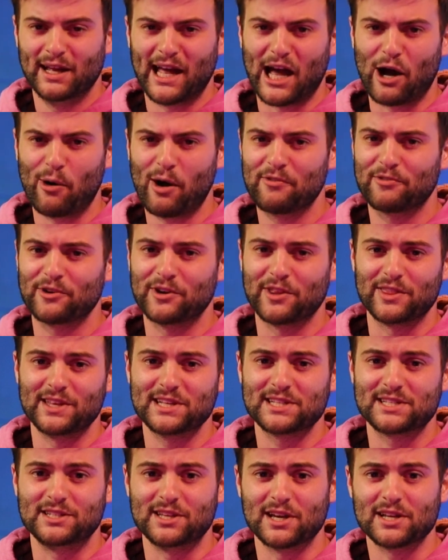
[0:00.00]
However,
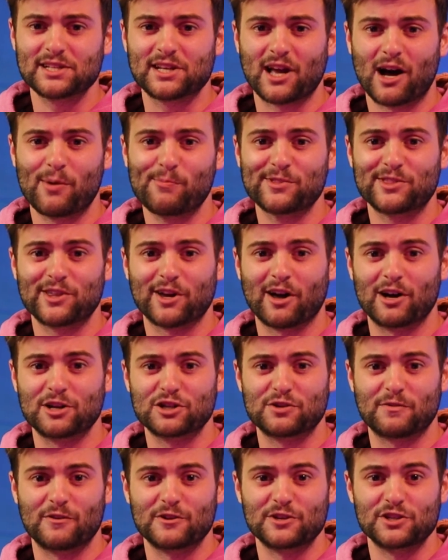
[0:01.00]
this does come with the
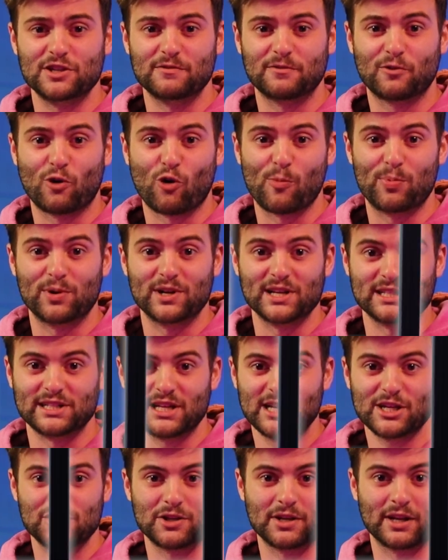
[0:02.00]
controversy of
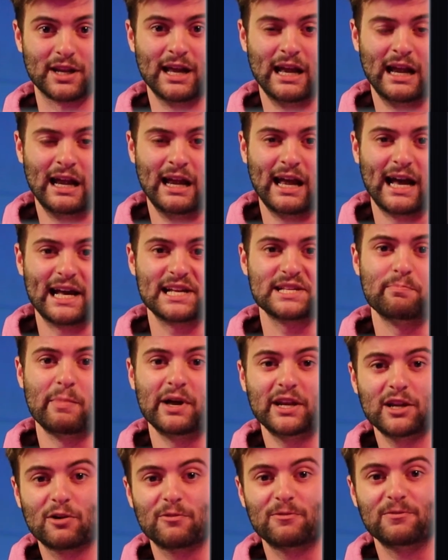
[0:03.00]
corporatization, as
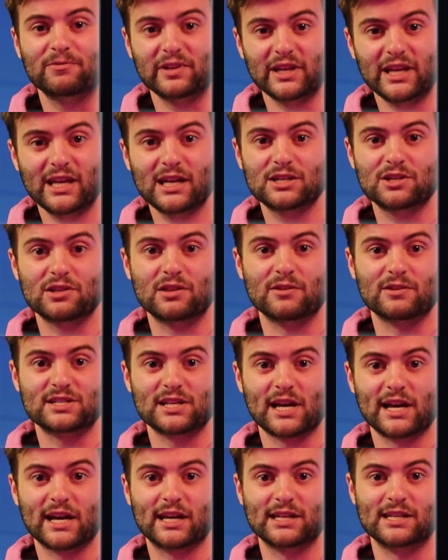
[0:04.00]
many are fleeing to the
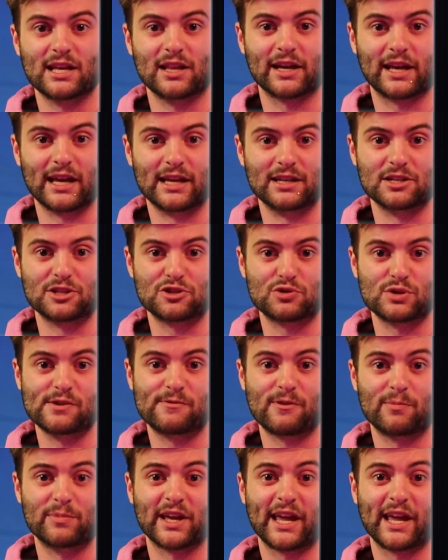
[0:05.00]
psychedelic industry from